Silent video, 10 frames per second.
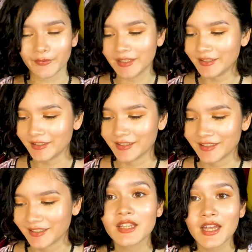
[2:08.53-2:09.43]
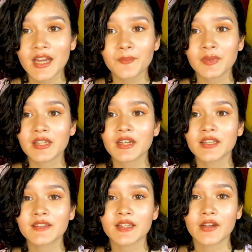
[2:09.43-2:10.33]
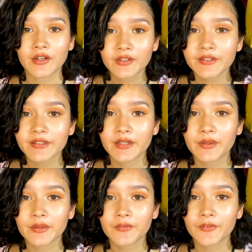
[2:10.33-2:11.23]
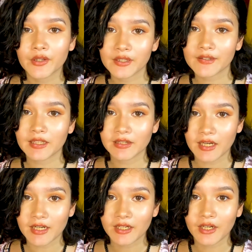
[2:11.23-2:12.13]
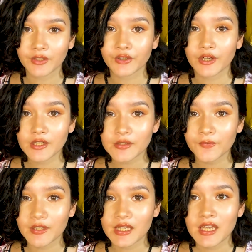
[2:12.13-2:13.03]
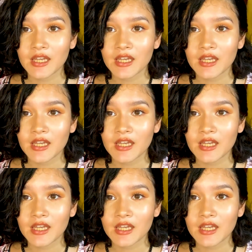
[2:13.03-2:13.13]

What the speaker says: And because they also focus a lot on choreography,